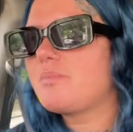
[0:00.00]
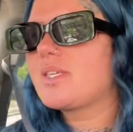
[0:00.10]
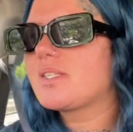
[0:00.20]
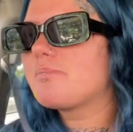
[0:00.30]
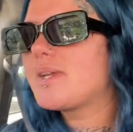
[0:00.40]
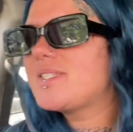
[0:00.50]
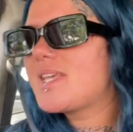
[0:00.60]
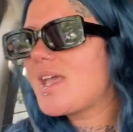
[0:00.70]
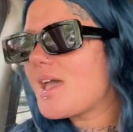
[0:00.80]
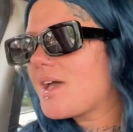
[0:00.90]
because my
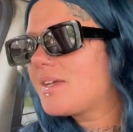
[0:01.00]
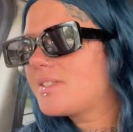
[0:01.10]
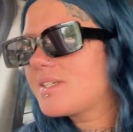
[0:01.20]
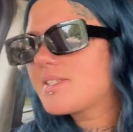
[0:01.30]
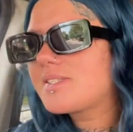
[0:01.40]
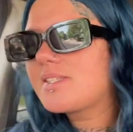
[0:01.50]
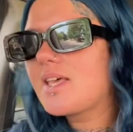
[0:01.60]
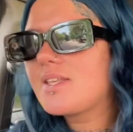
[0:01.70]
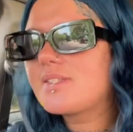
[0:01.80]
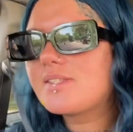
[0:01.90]
dad
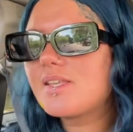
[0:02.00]
says